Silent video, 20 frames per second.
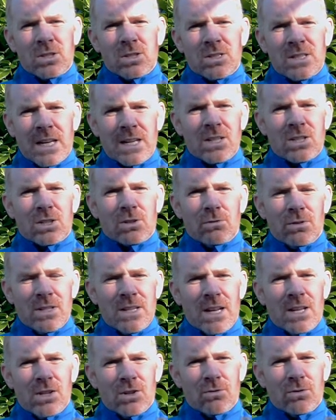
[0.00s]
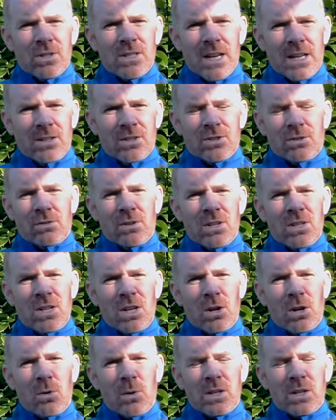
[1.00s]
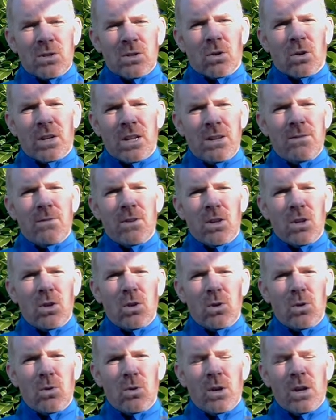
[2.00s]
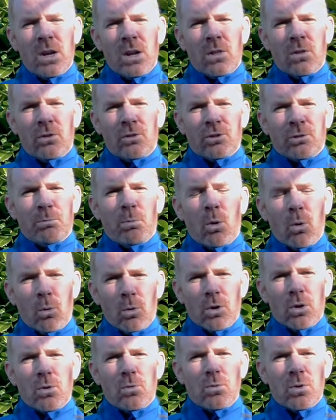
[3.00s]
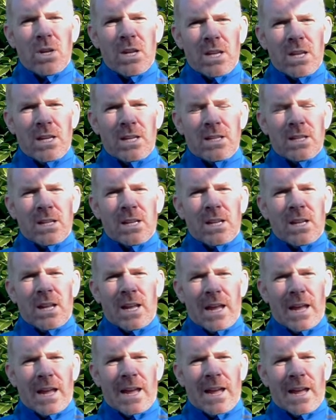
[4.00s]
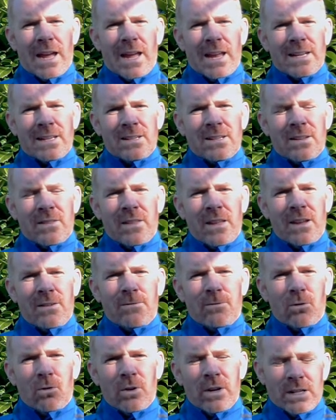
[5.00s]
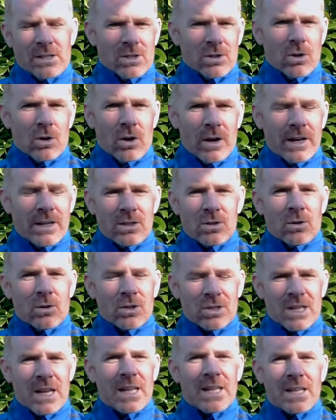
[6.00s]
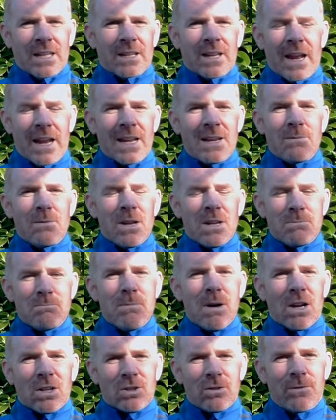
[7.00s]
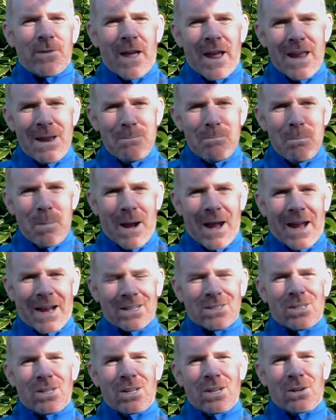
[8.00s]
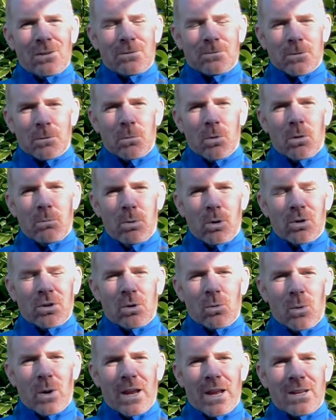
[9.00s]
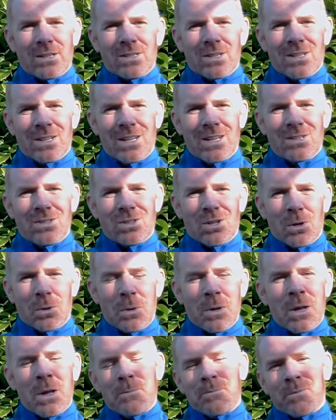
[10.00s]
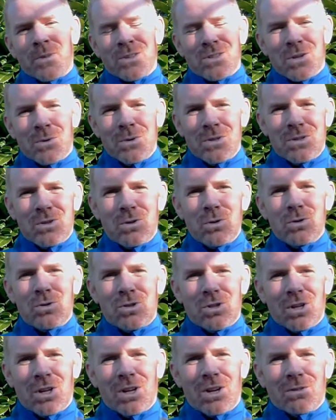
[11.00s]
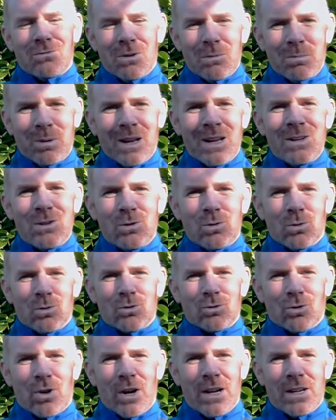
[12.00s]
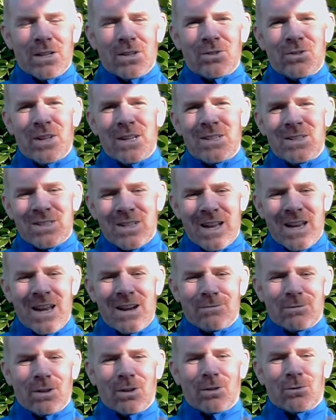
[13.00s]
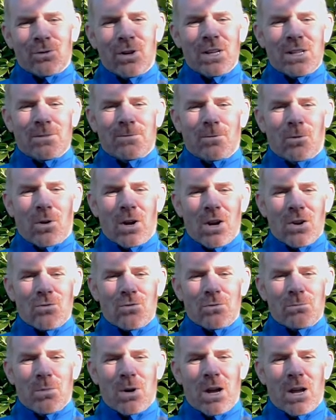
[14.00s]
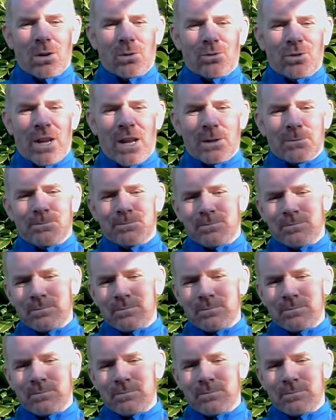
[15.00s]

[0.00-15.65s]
denser and denser and denser until it's not giving you the support you need, and therefore it's not taking as much of that impact from your body weight as it needs to. So it's good to replace your trainers. They say every 300 to 400 miles. Now,